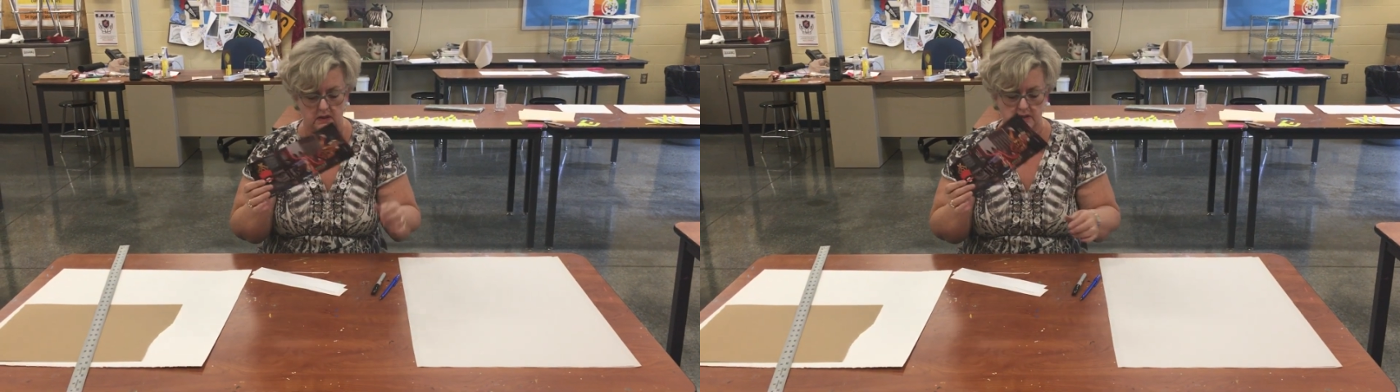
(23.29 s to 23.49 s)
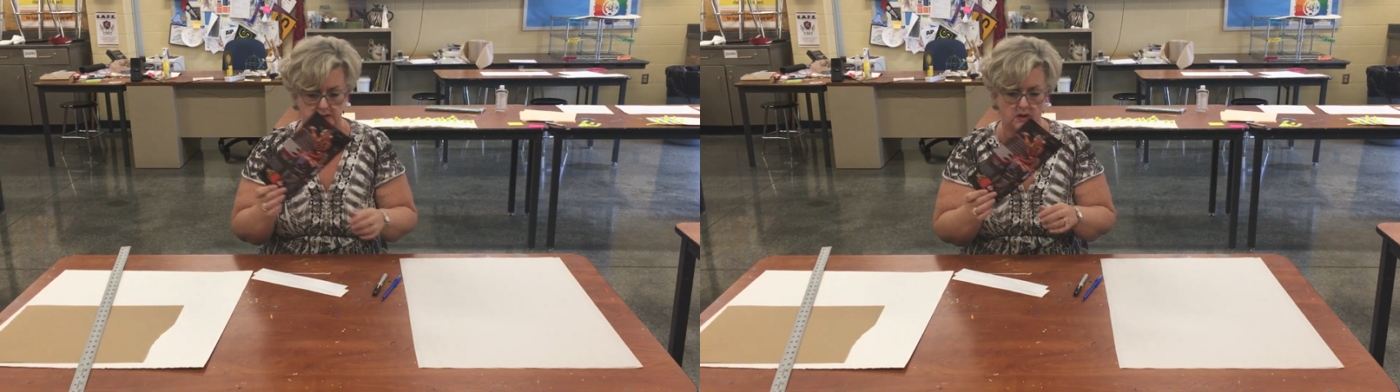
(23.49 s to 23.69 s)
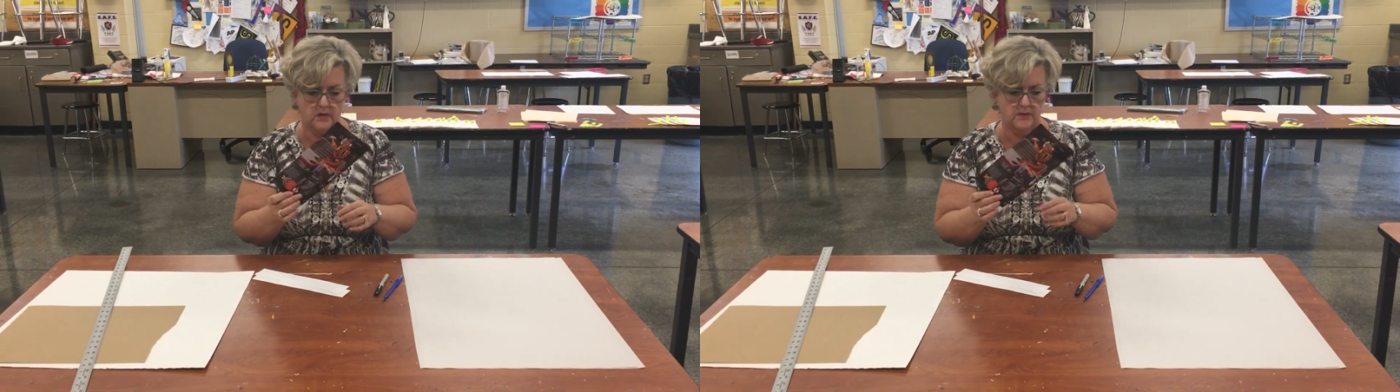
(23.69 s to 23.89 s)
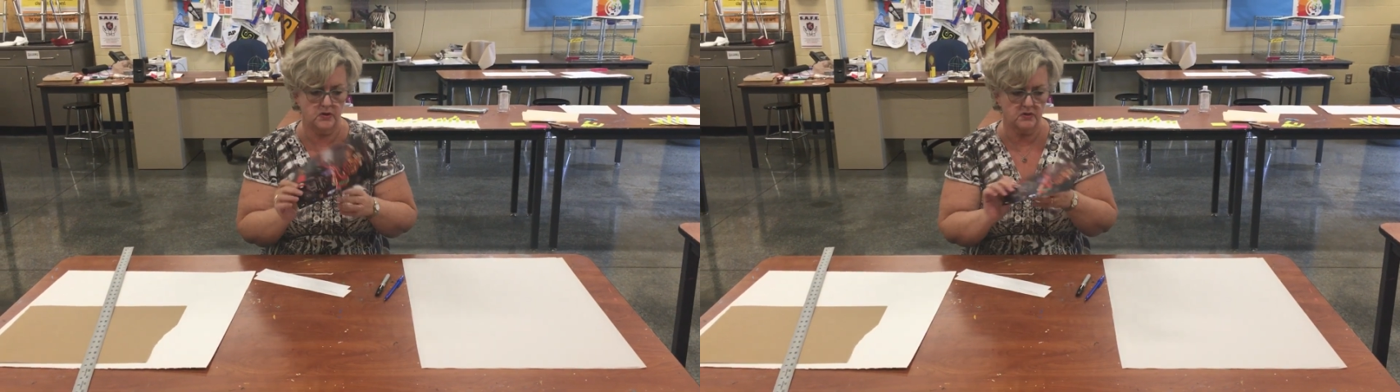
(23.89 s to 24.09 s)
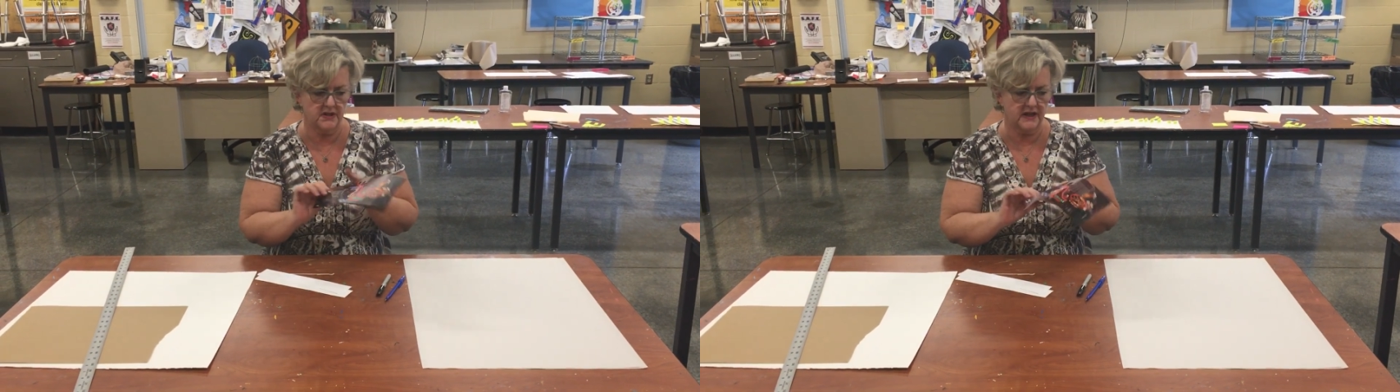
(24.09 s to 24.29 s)
So
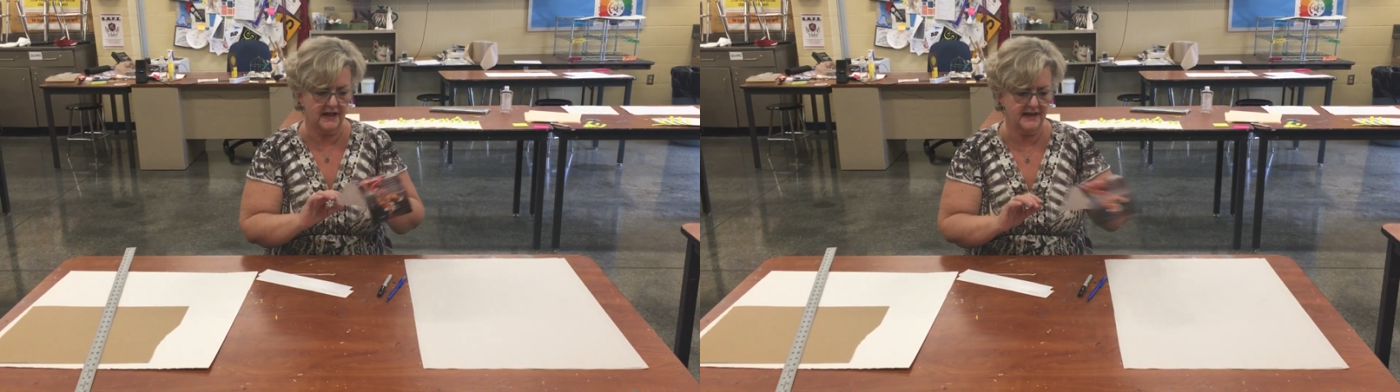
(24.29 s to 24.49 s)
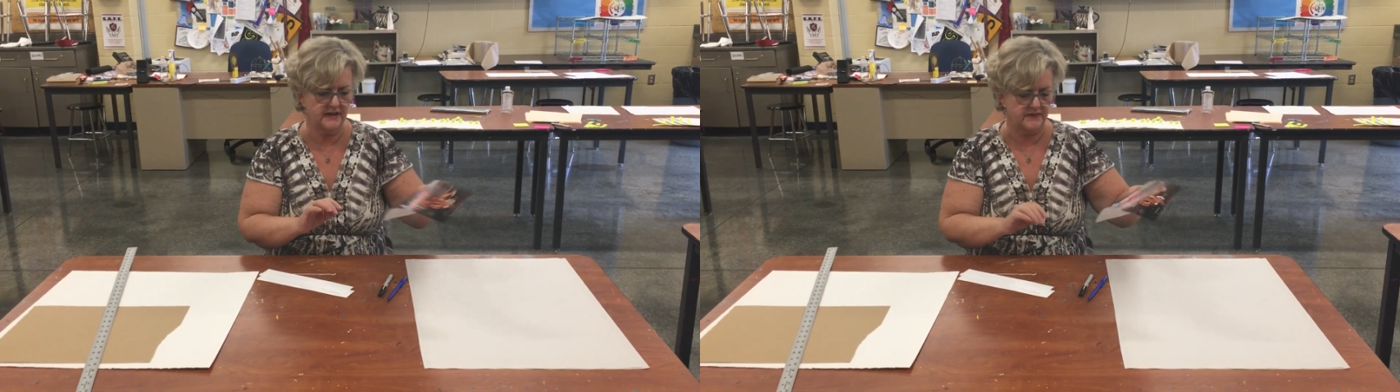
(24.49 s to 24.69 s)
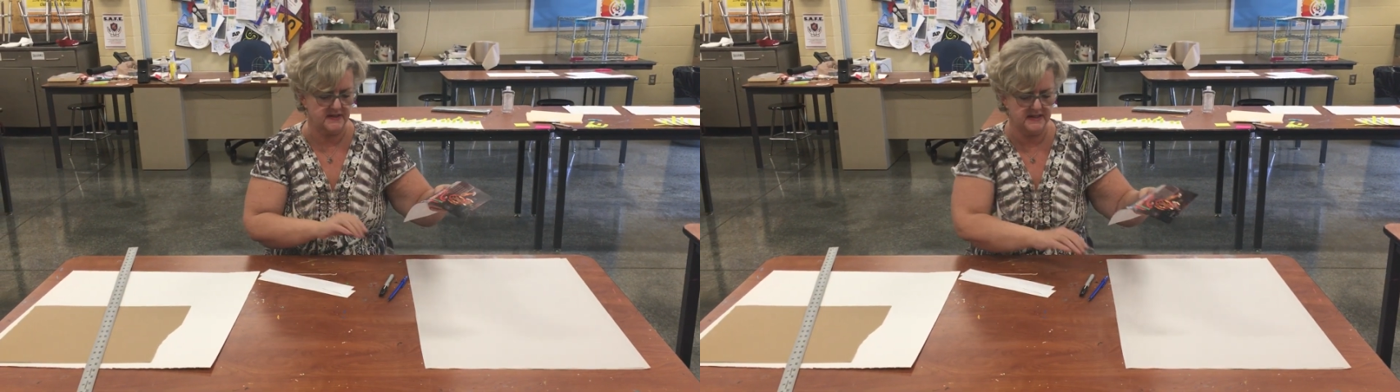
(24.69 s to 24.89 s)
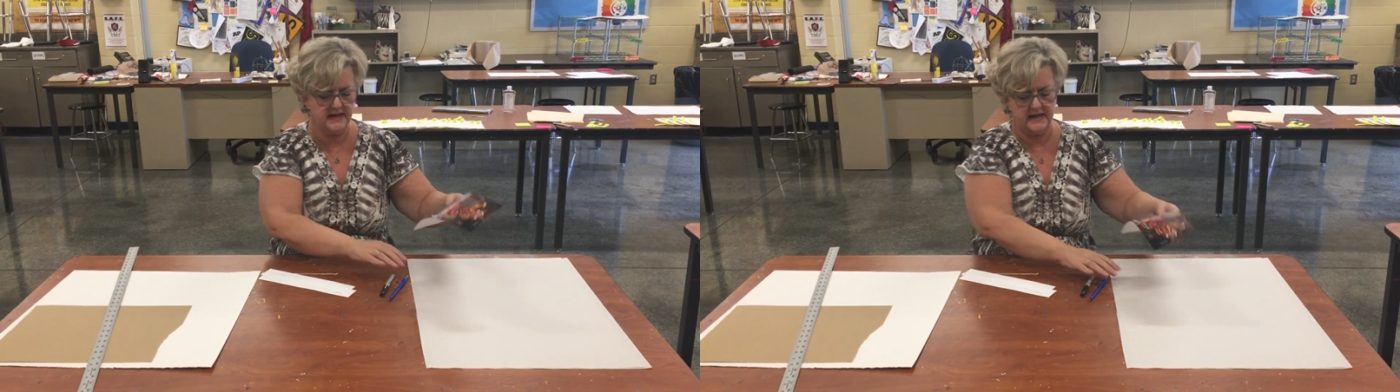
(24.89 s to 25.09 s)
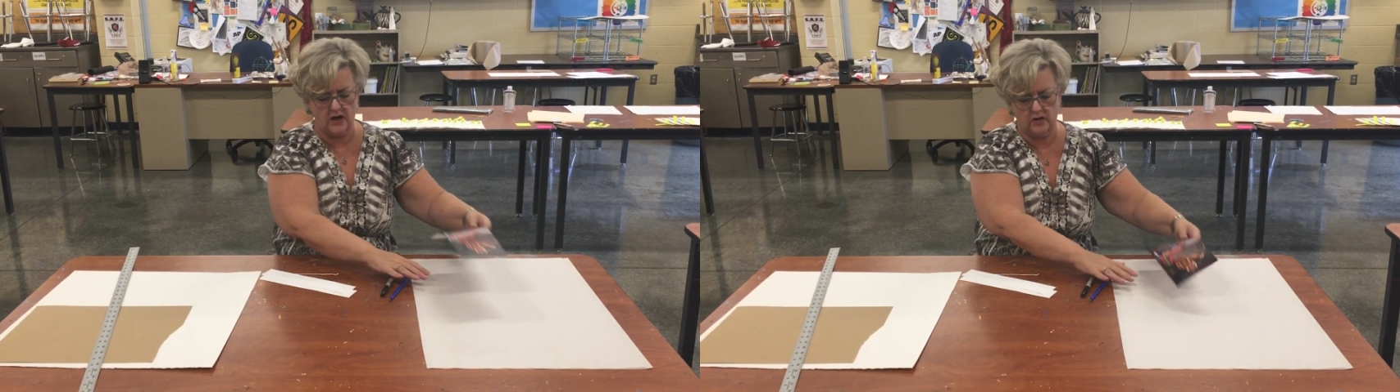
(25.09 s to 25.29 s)
you can kind of
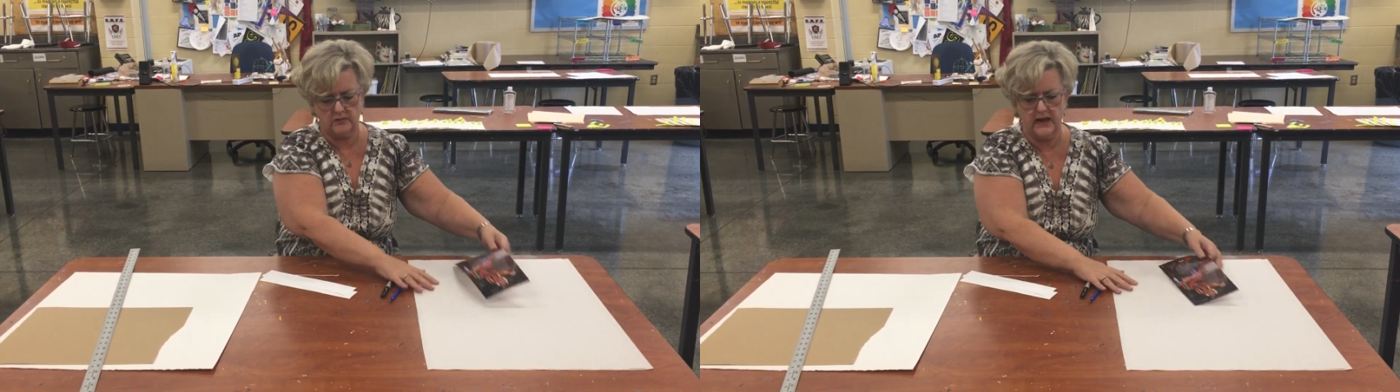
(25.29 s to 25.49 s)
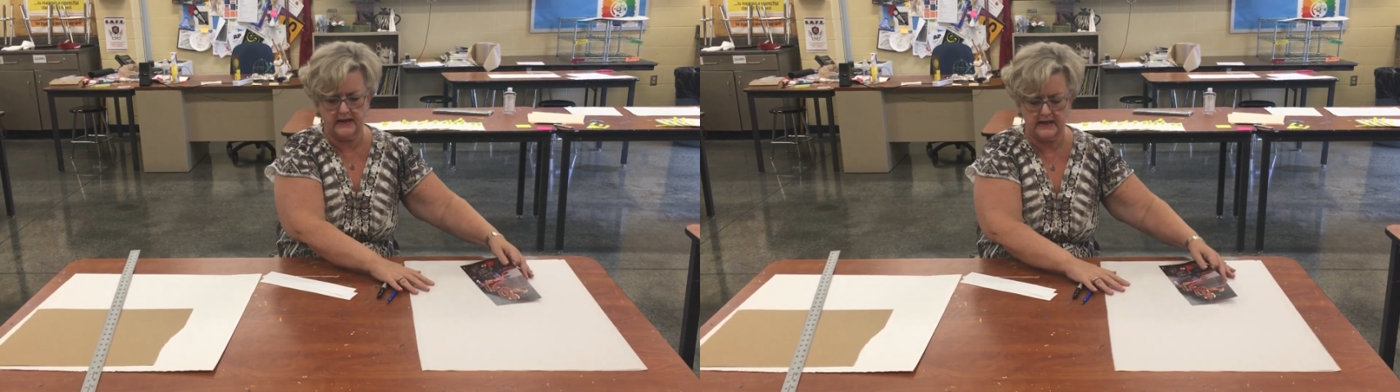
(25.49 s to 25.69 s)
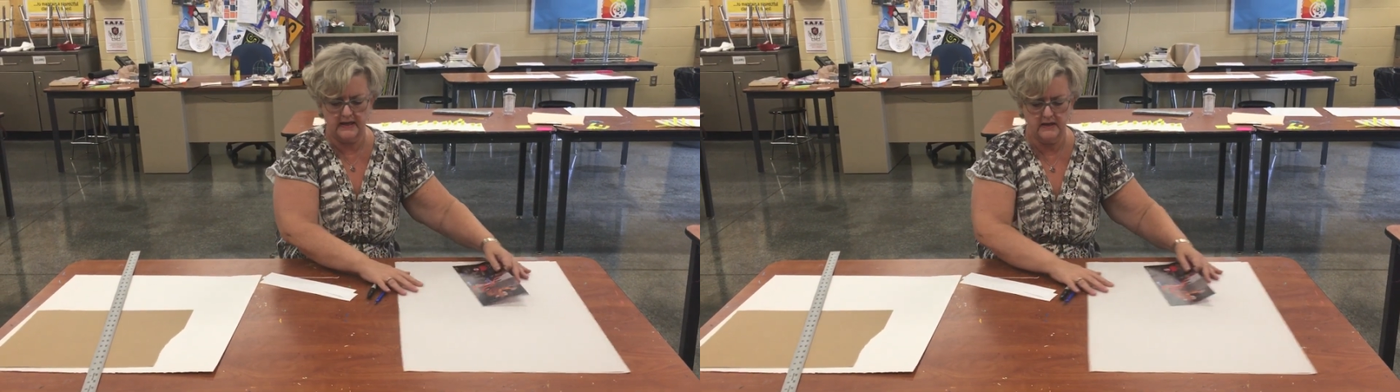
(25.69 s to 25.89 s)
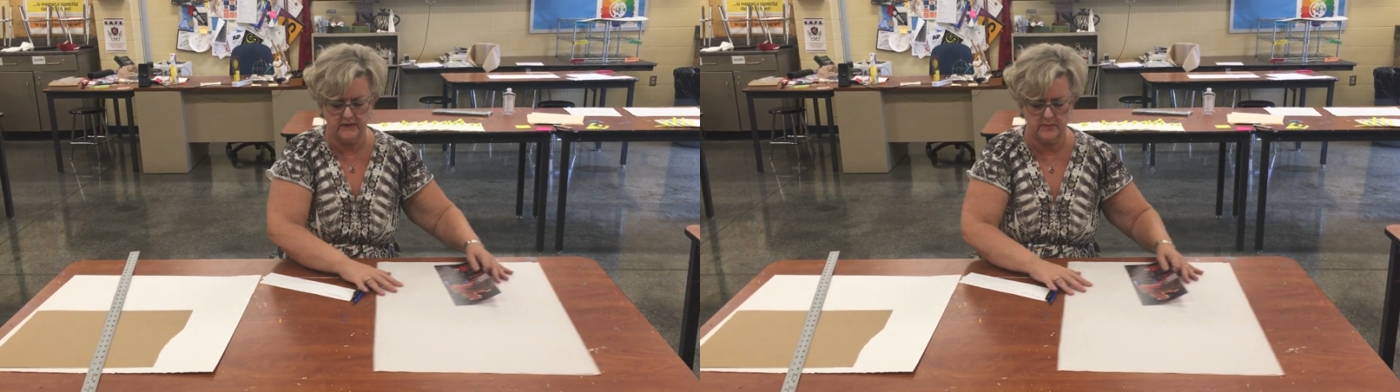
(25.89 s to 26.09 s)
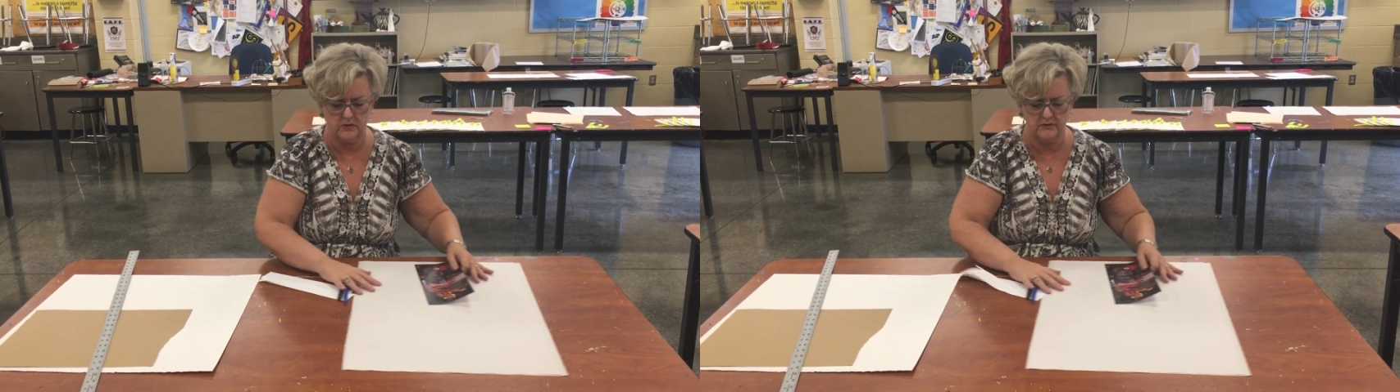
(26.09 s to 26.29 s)
see already,
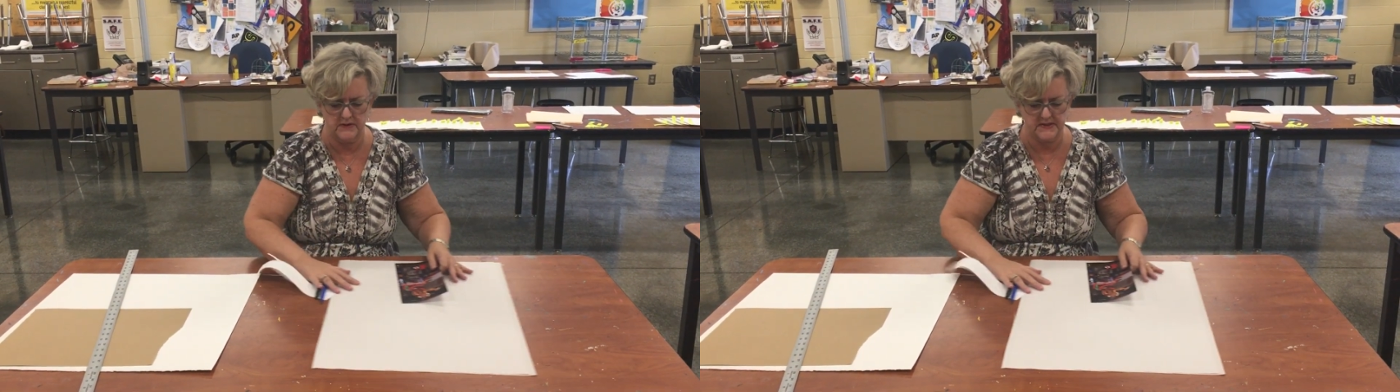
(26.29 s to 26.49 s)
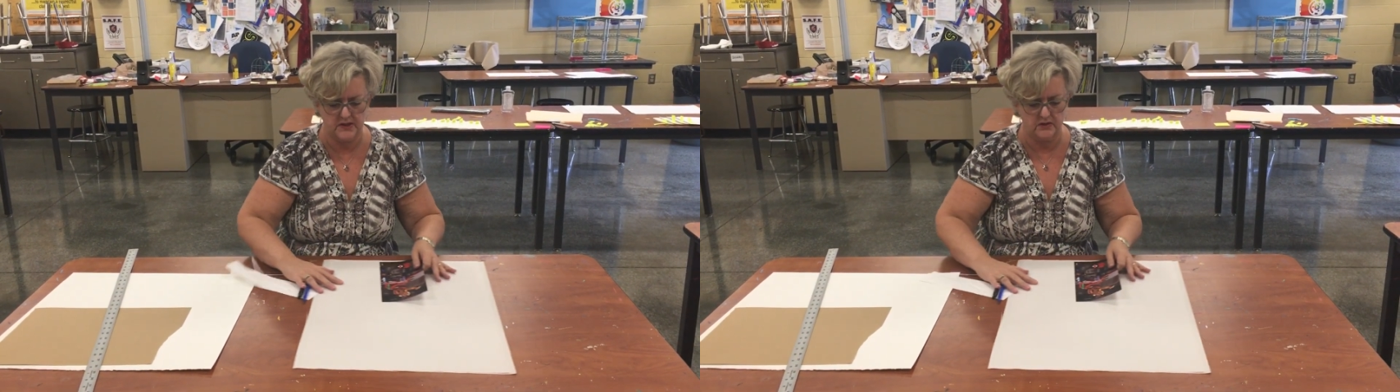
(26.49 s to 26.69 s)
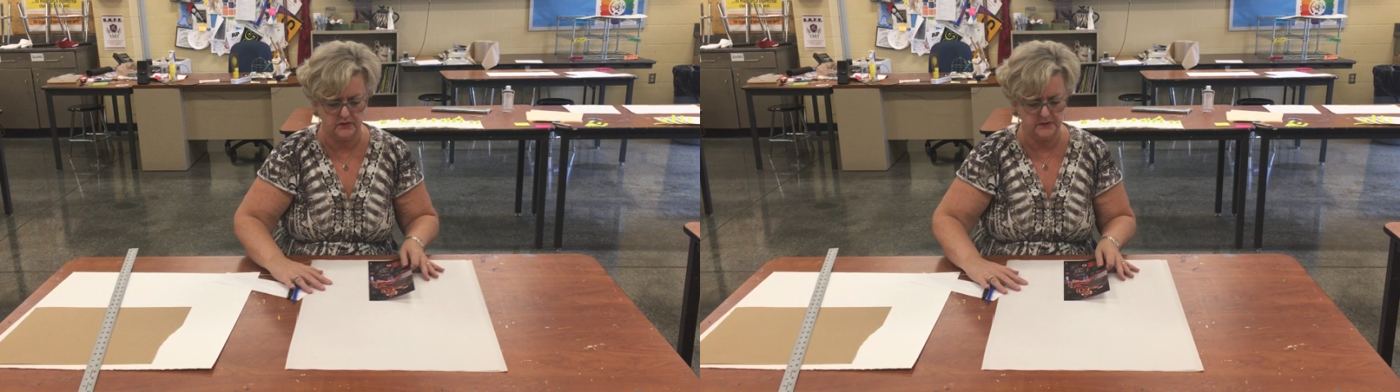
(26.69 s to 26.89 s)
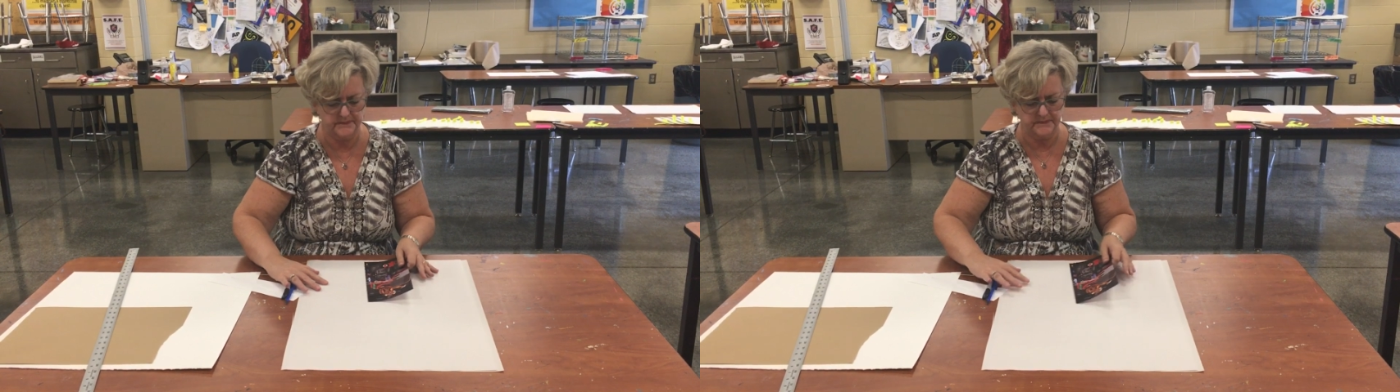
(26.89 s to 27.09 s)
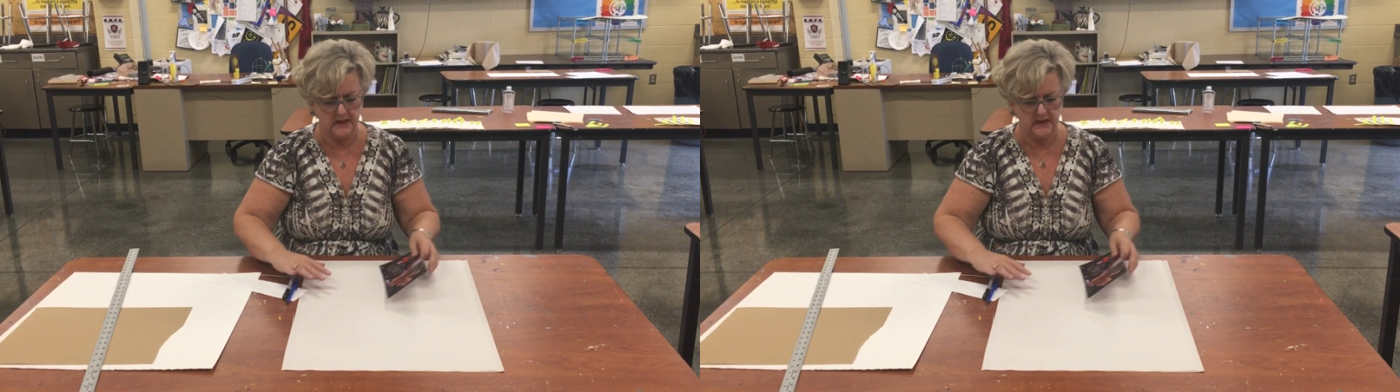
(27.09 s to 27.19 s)
if I move this over,